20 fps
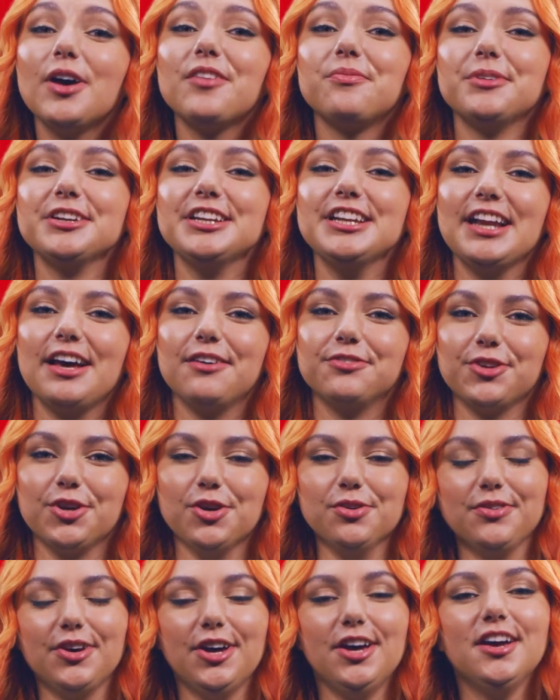have money left
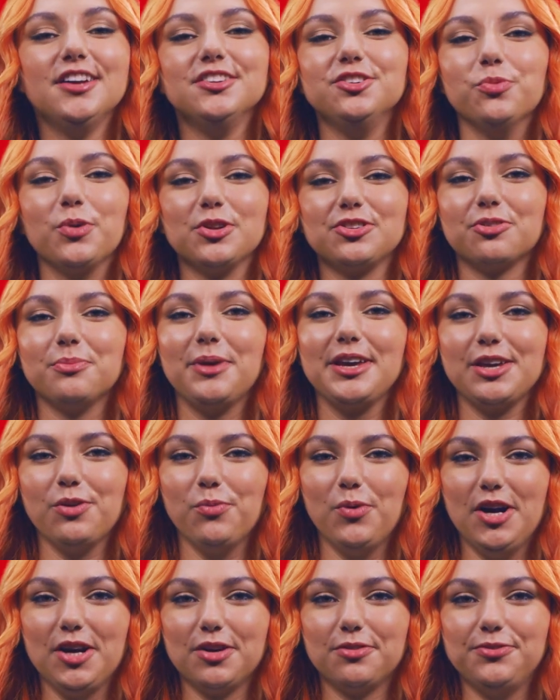over and you want to make it
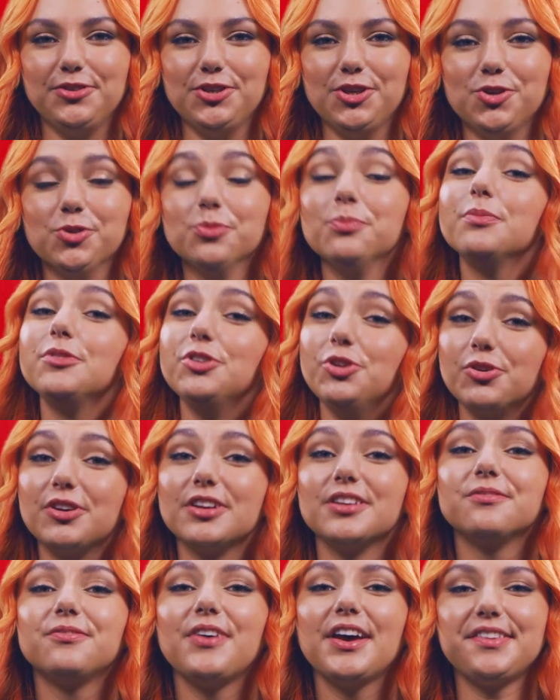work for you, you
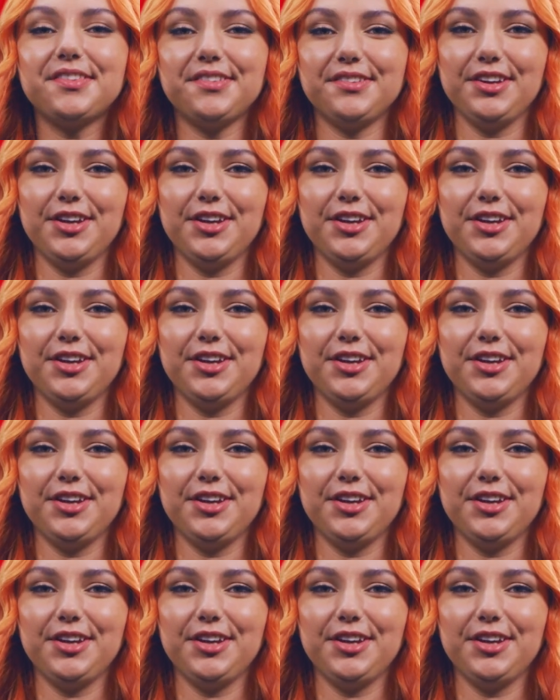can invest